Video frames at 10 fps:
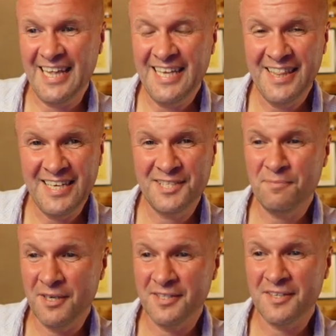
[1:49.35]
In this
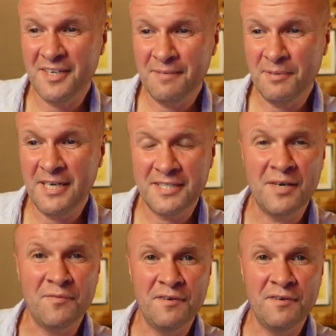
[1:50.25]
month, I picked up